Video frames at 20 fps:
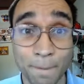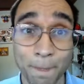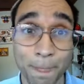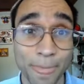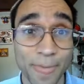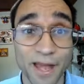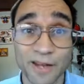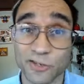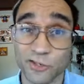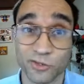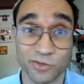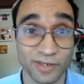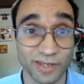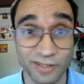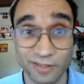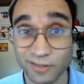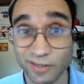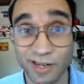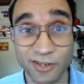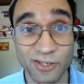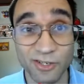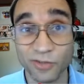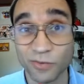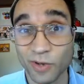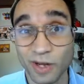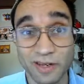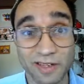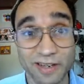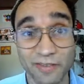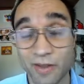I just need. To, I just thought
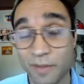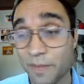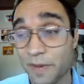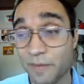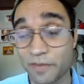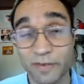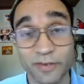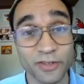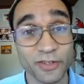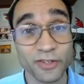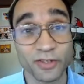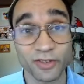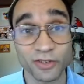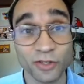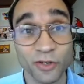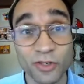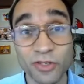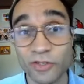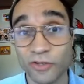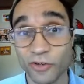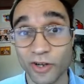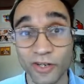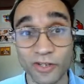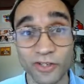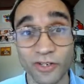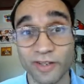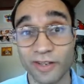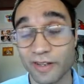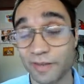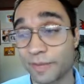I'd give it a bit of a good structure,
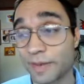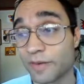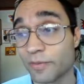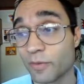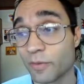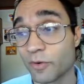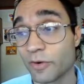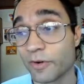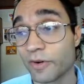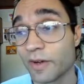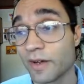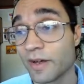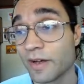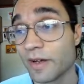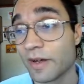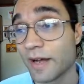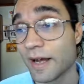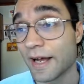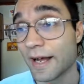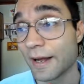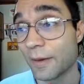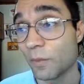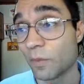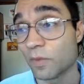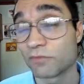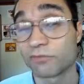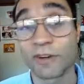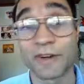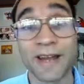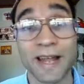a bit of more um,
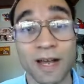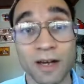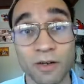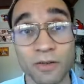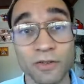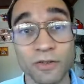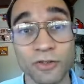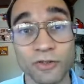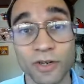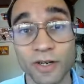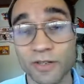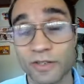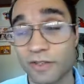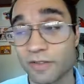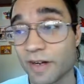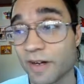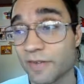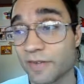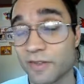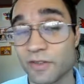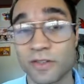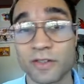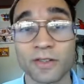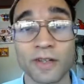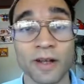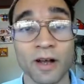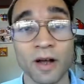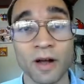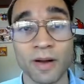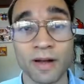renowned structure rather than just like,
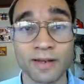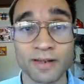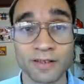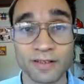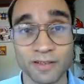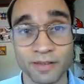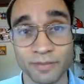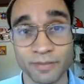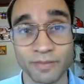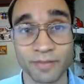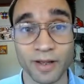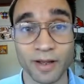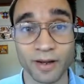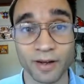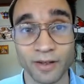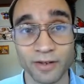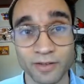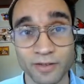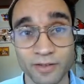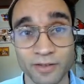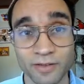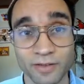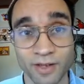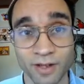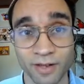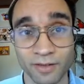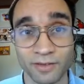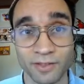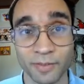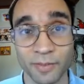oh, I did some English,
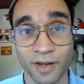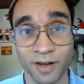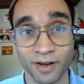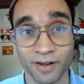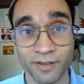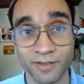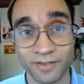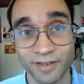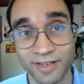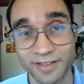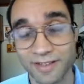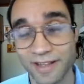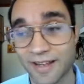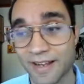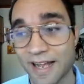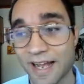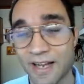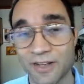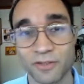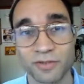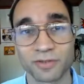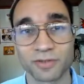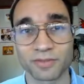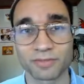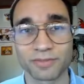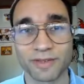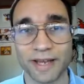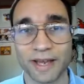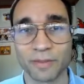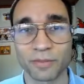learned some English. It's like actual
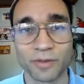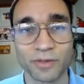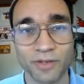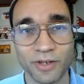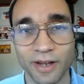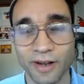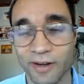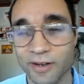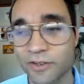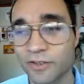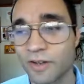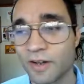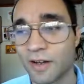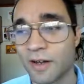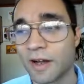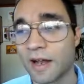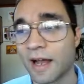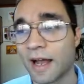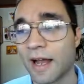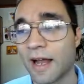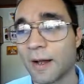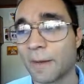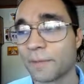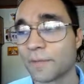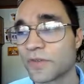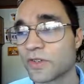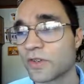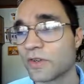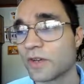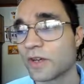Cambridge English. Um,
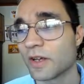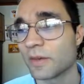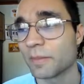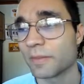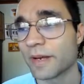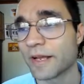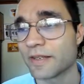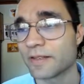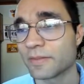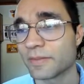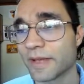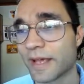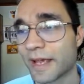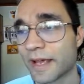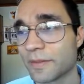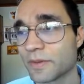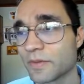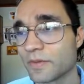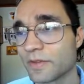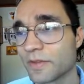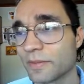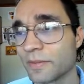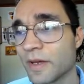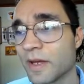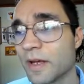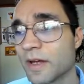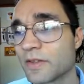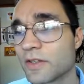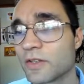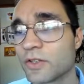so you can play some games with them.
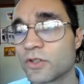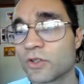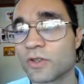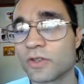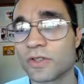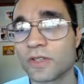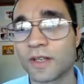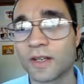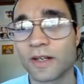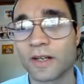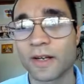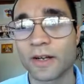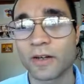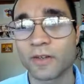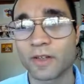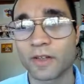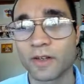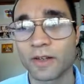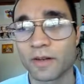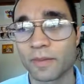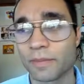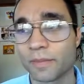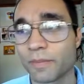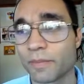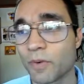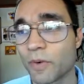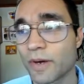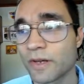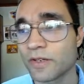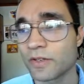The students can click on the
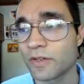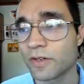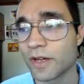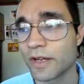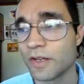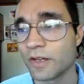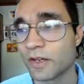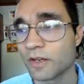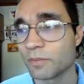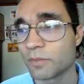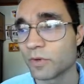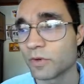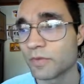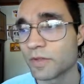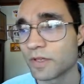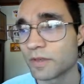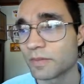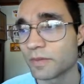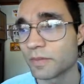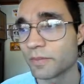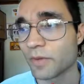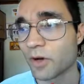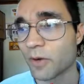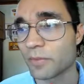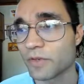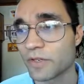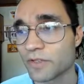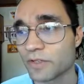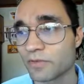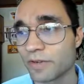pointer and you can move these
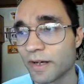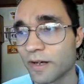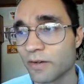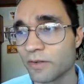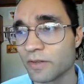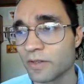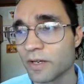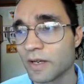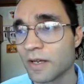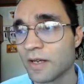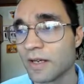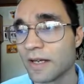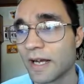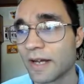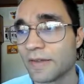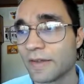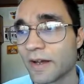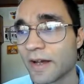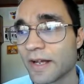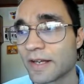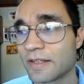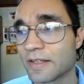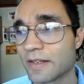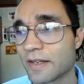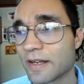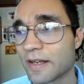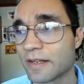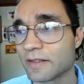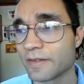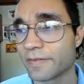objects around. And the idea
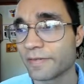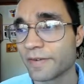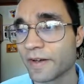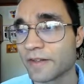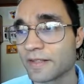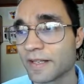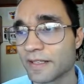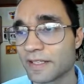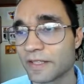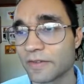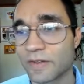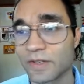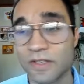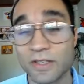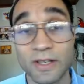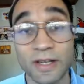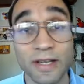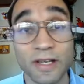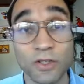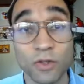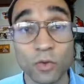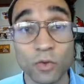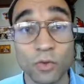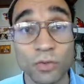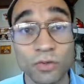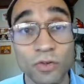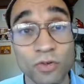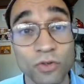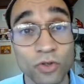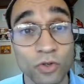is the first activity is you
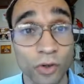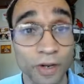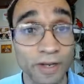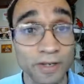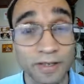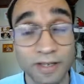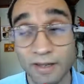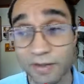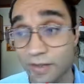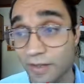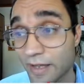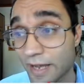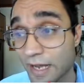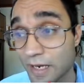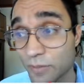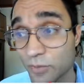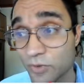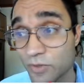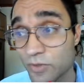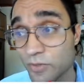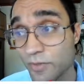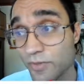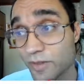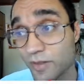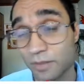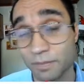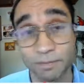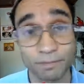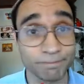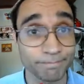join together the animals with the
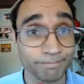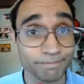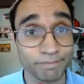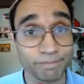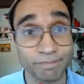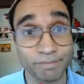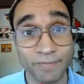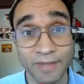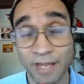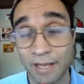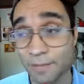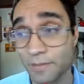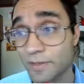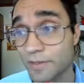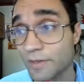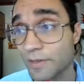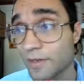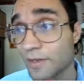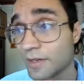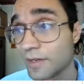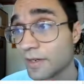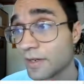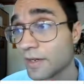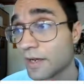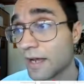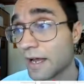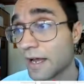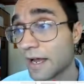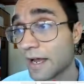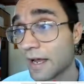names,
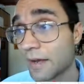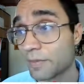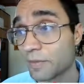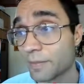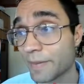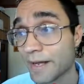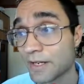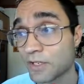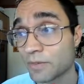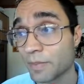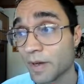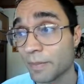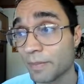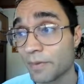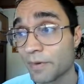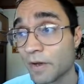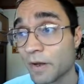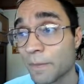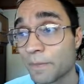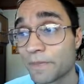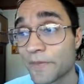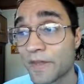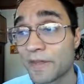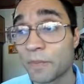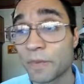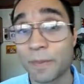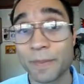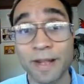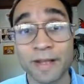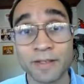um, you match them up, and then we
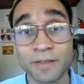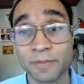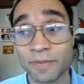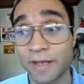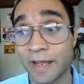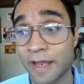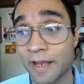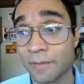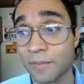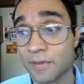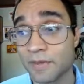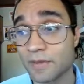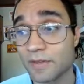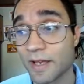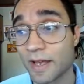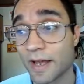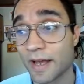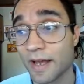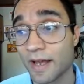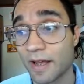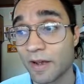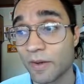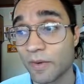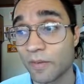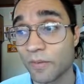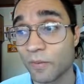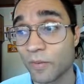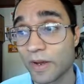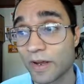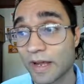play some games. Uh,
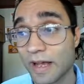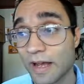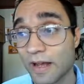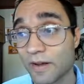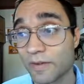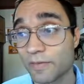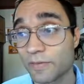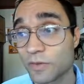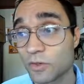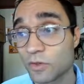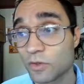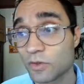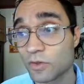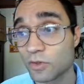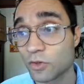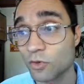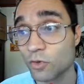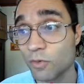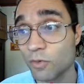we have two